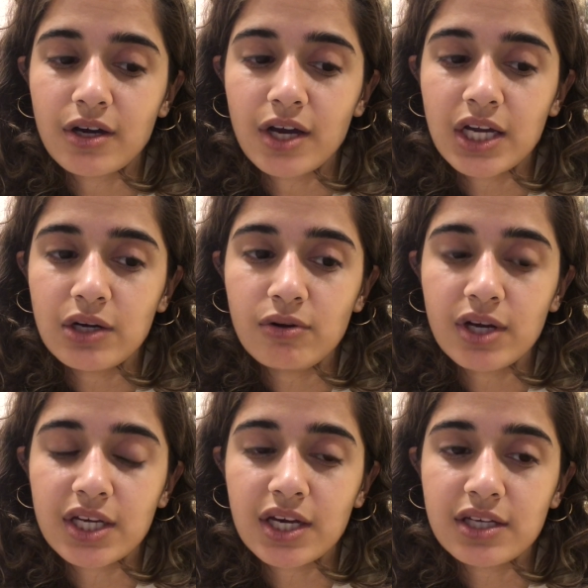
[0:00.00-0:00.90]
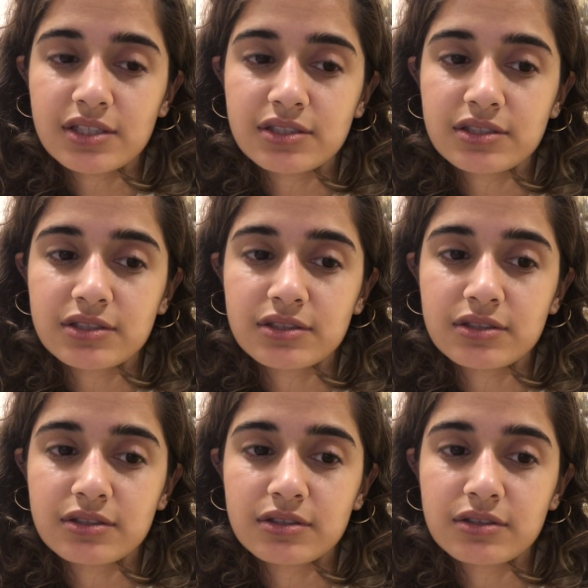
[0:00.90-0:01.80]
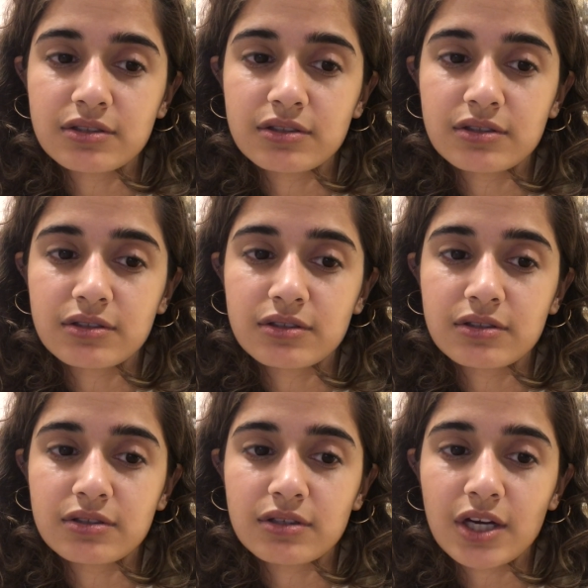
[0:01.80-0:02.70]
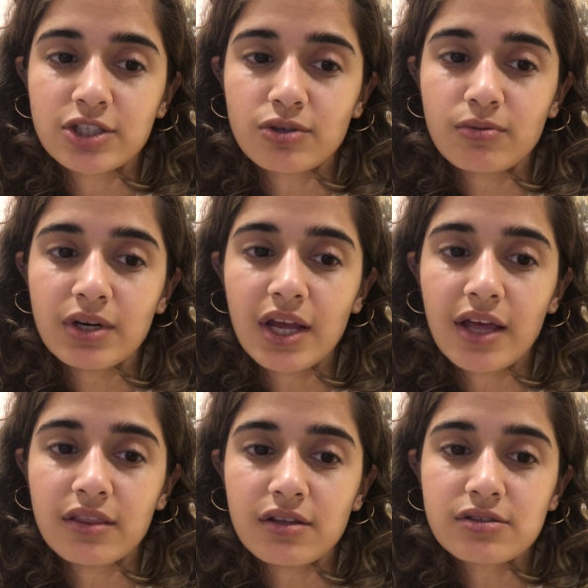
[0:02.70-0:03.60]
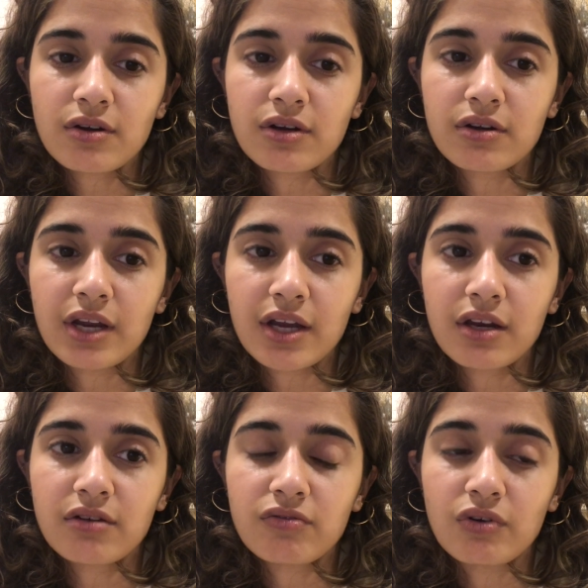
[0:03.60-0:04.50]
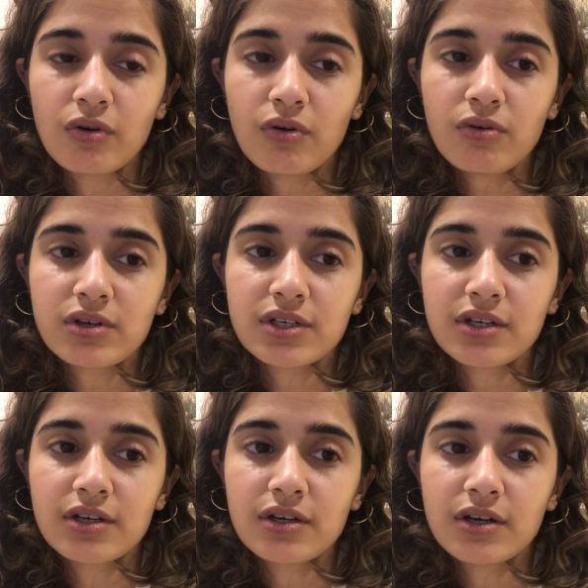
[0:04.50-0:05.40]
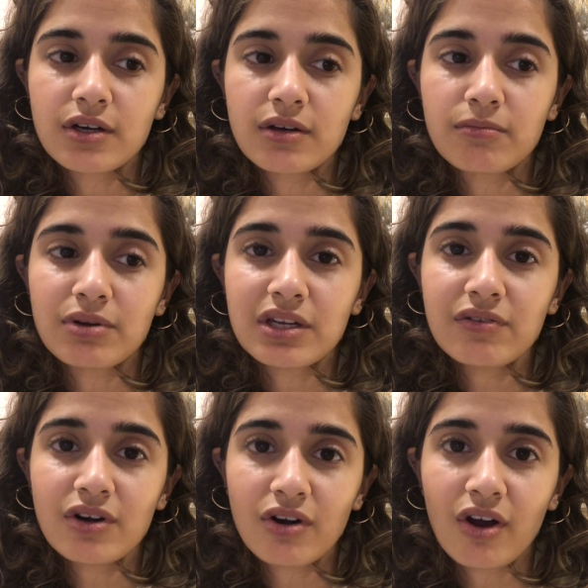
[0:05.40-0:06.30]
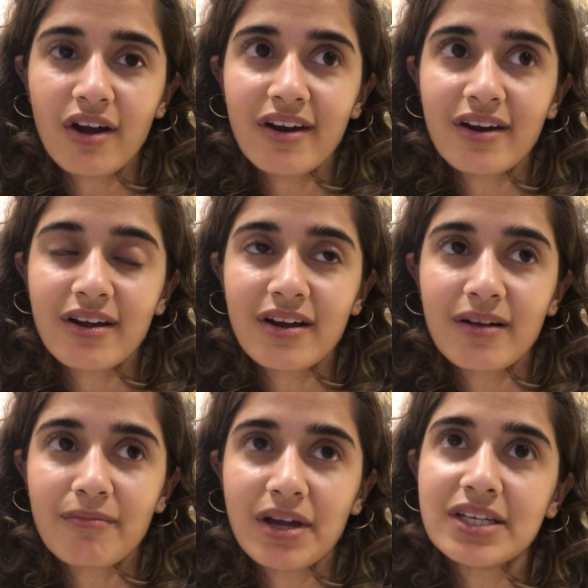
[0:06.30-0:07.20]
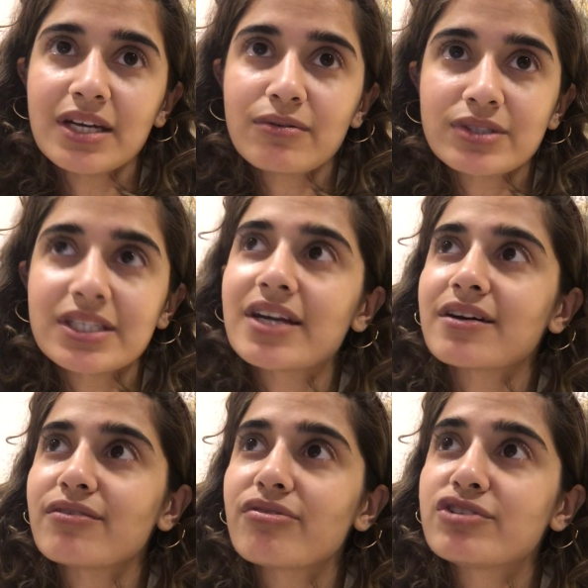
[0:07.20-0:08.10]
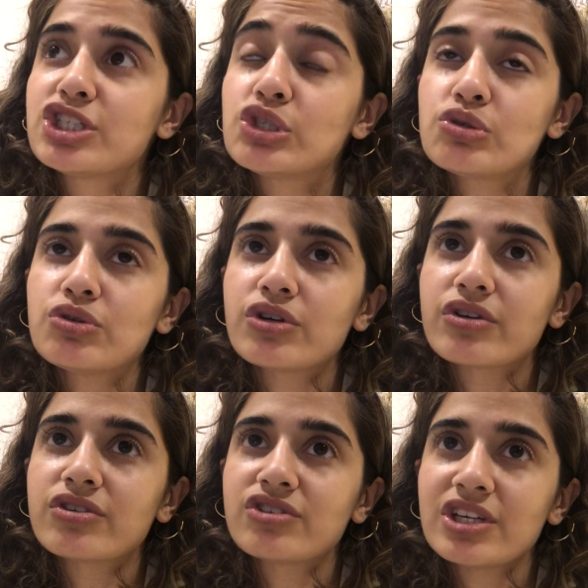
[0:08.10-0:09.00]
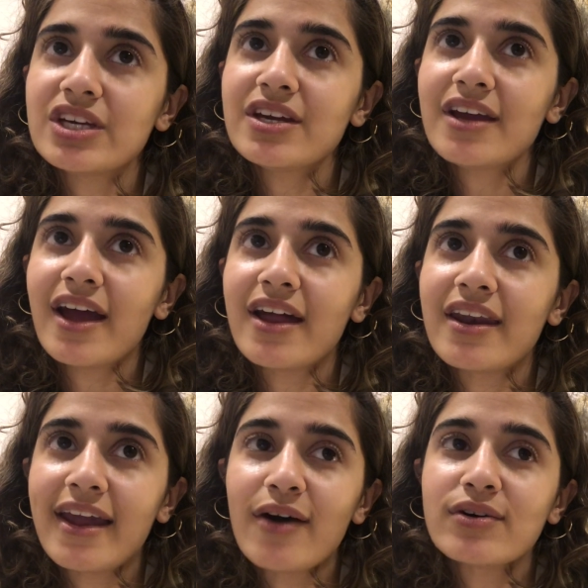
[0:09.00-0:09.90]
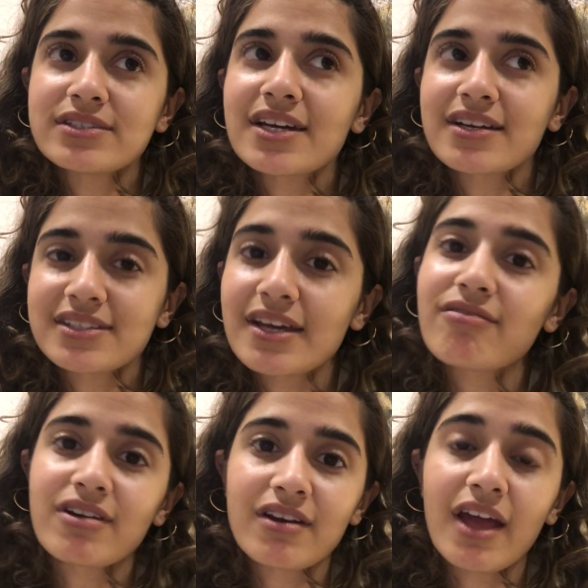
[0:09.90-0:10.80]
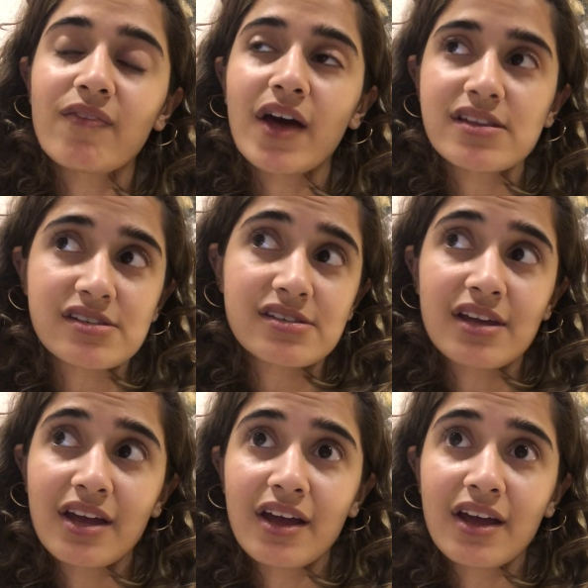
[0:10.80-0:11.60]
don't know, I guess I don't want to end this on a negative note. Believe it or not, my day was like a 2 or 3, and now it's like a 7. And that's